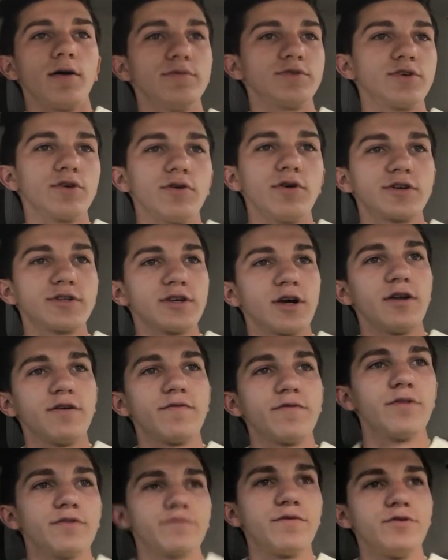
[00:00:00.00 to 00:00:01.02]
I'm so
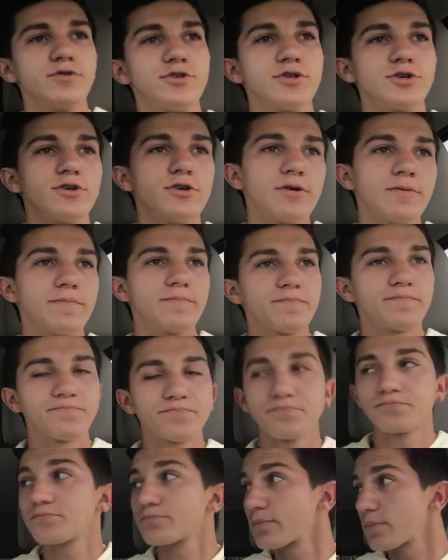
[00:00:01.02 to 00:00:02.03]
excited for the future,
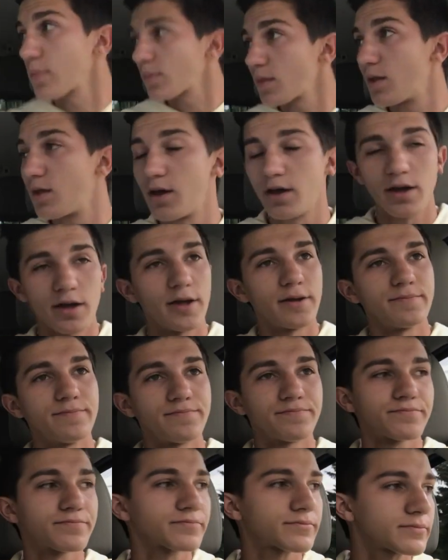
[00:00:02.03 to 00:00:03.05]

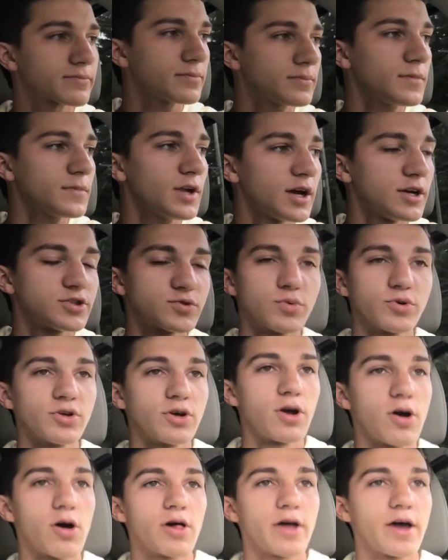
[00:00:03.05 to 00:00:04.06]
and it's
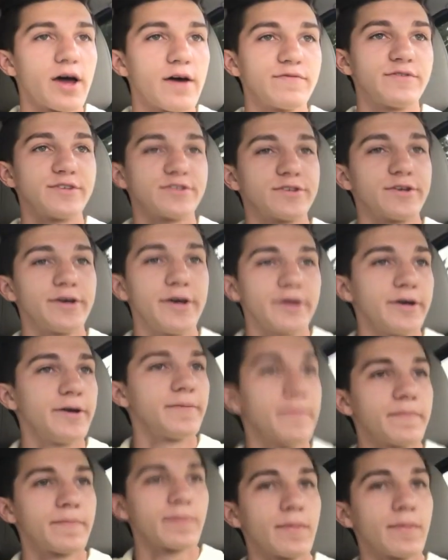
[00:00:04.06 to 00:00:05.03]
really all I have to say.